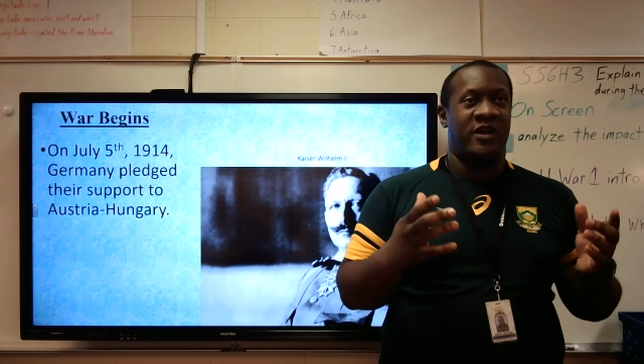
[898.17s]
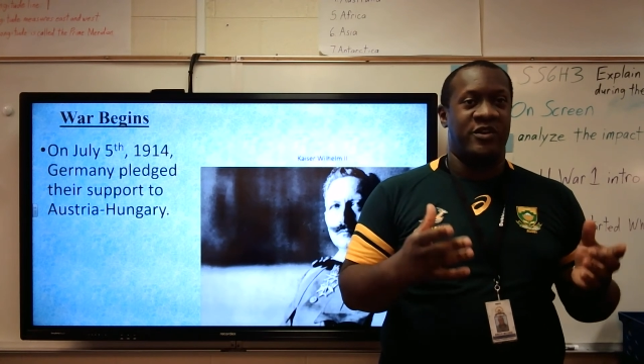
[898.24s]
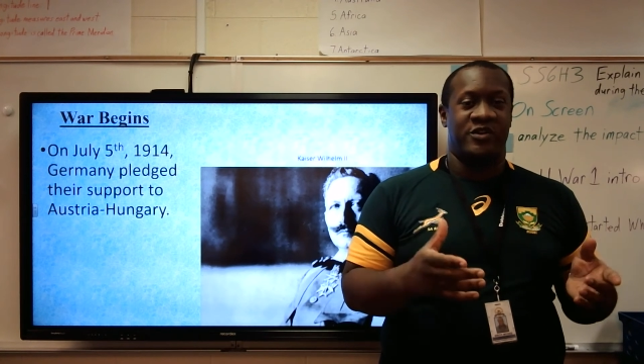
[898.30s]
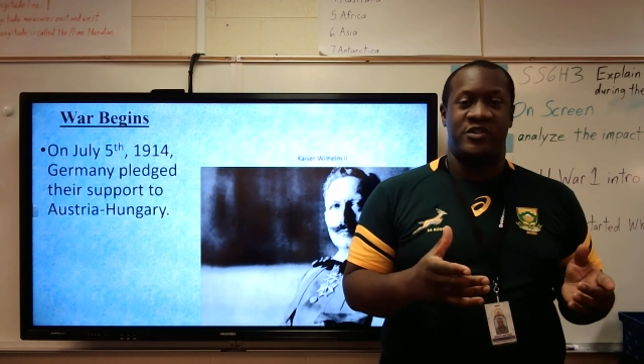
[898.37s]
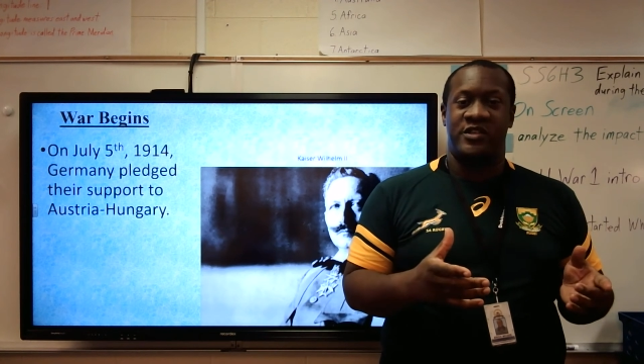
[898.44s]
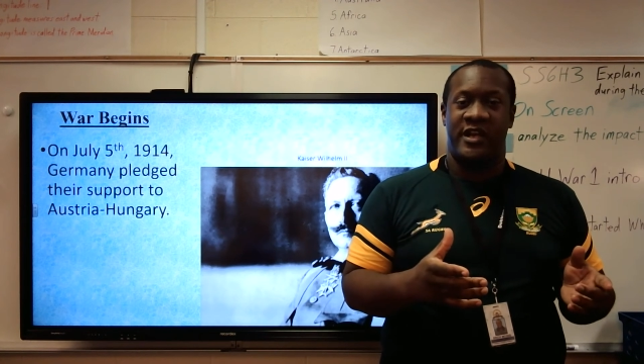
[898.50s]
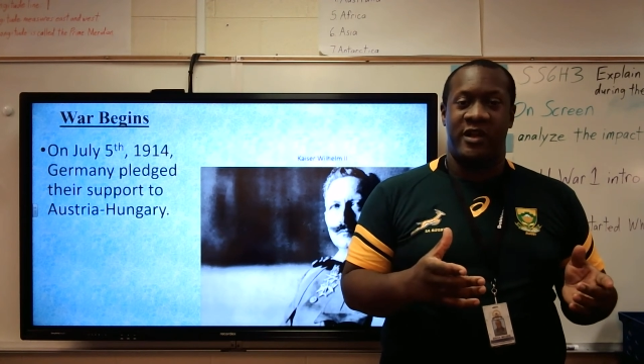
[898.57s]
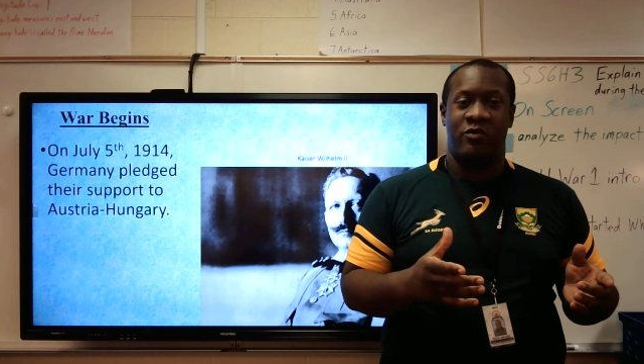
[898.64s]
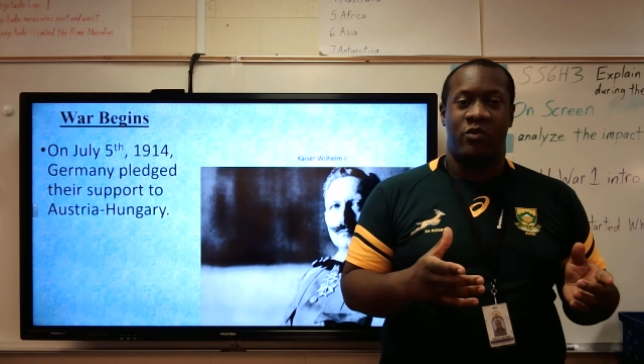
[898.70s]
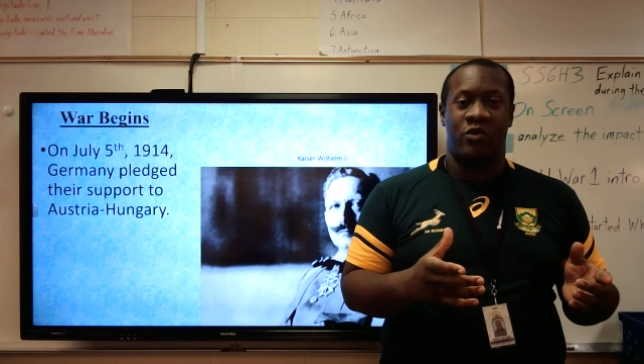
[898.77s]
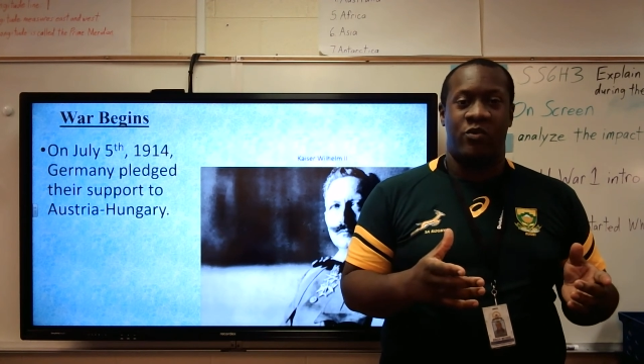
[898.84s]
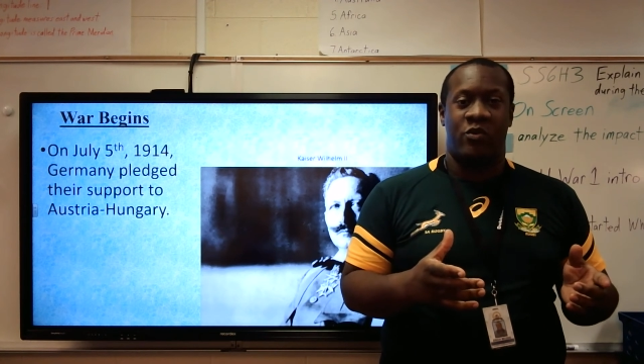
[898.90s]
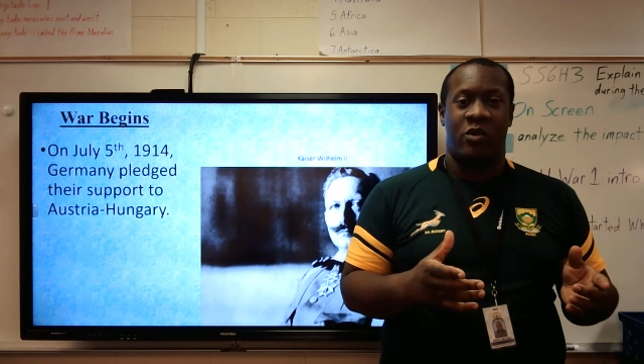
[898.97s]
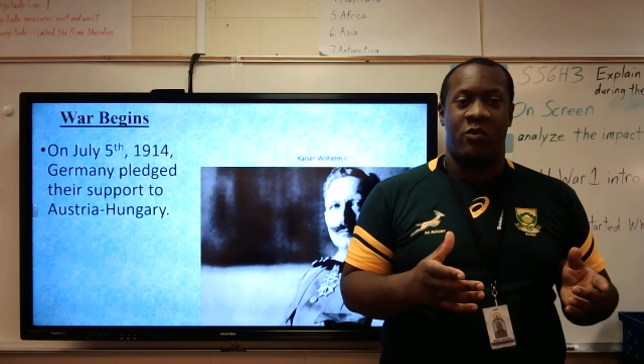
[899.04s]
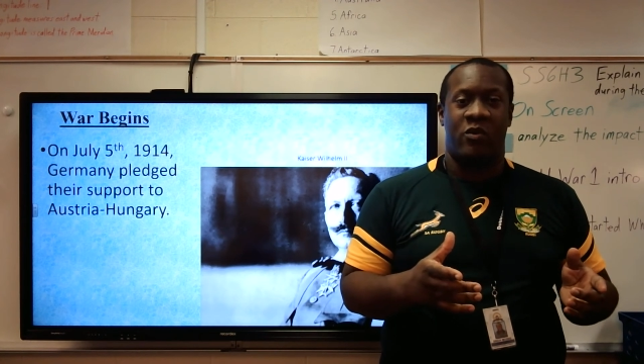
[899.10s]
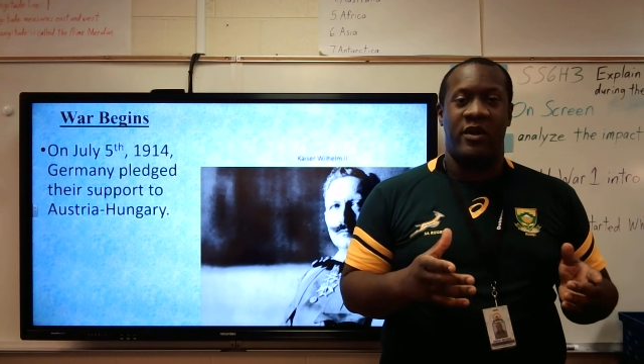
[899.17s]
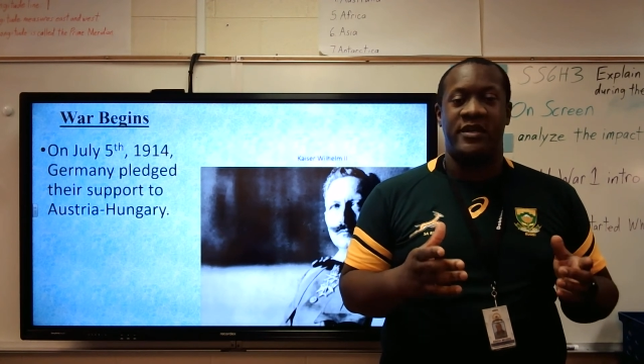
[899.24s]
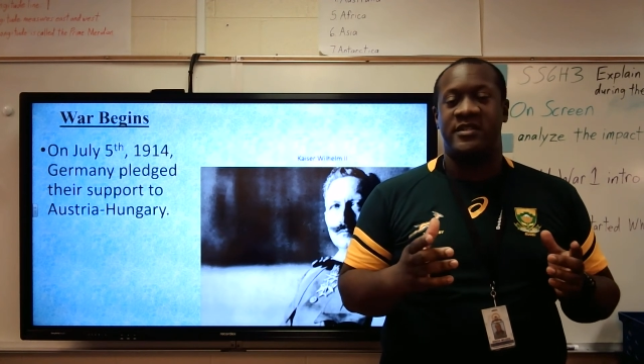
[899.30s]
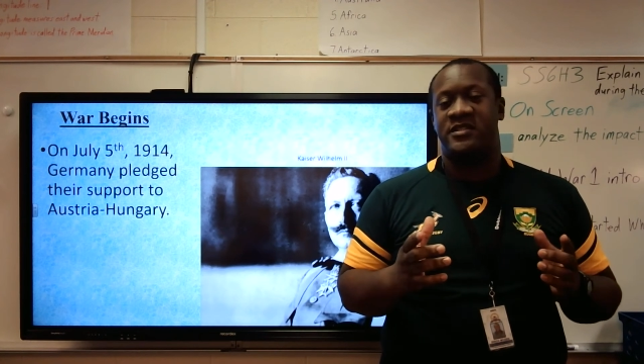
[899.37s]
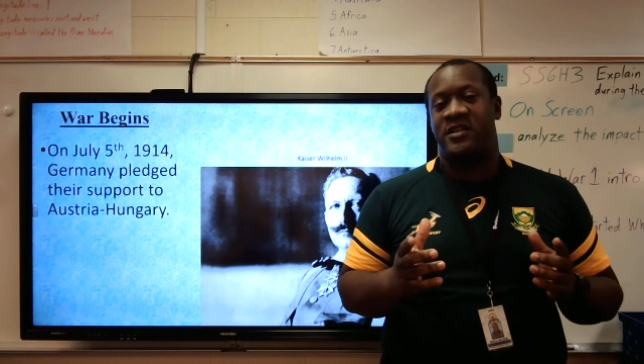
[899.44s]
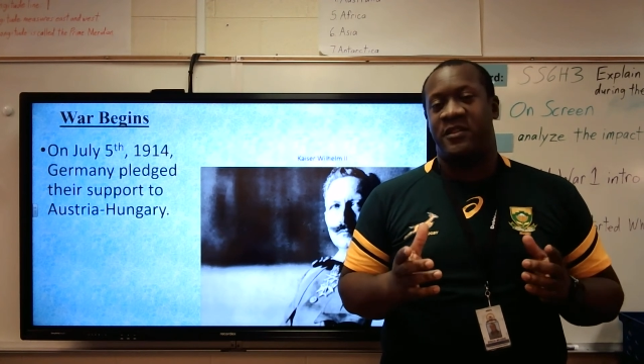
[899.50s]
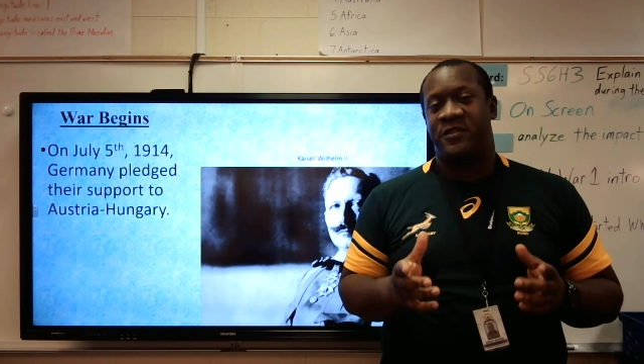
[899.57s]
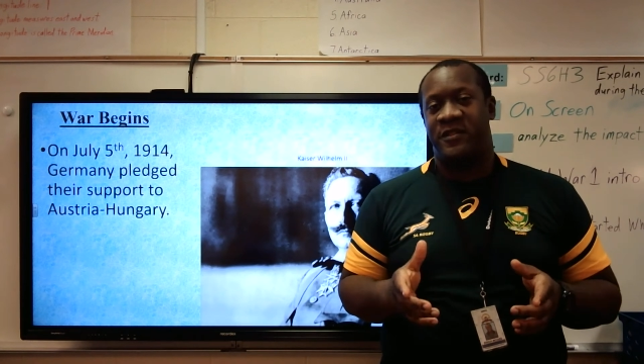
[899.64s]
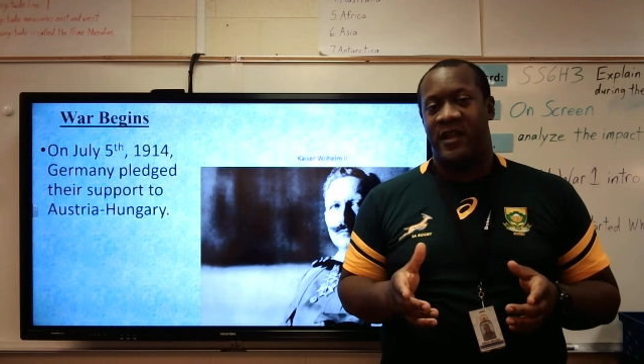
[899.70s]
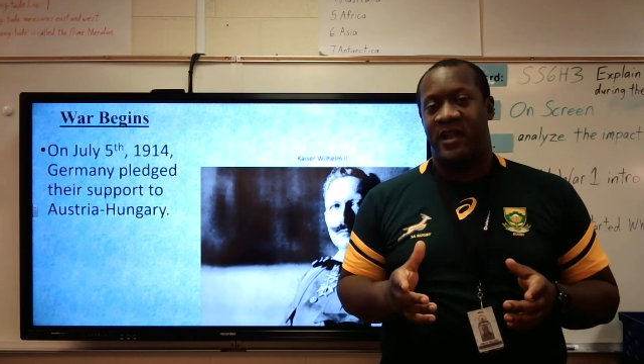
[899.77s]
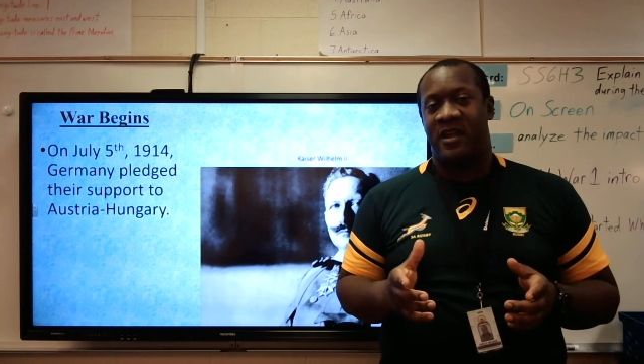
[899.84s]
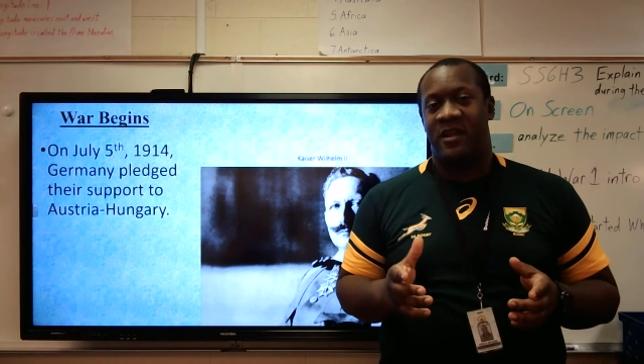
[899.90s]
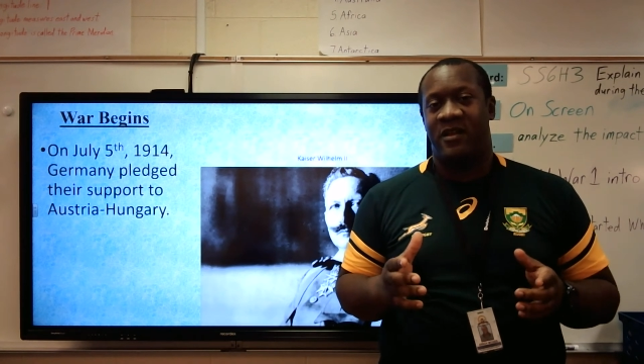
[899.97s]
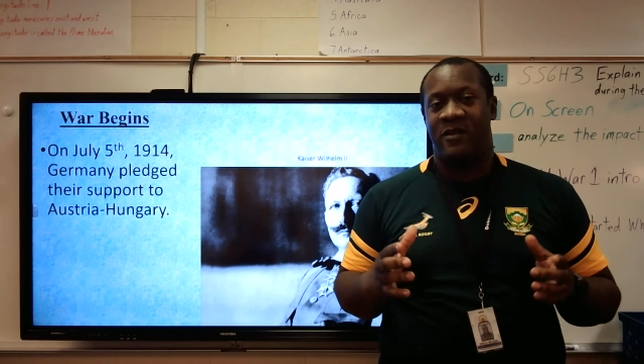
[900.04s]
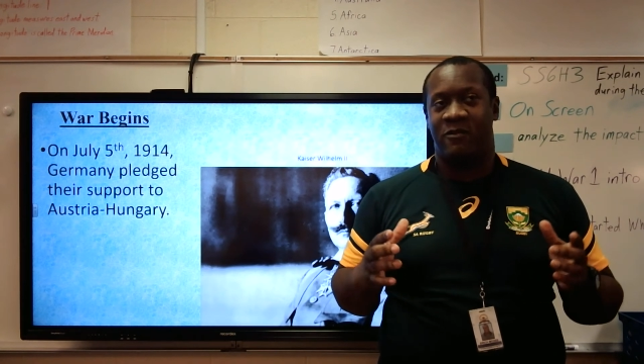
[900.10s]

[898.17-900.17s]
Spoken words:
understand World War I is to think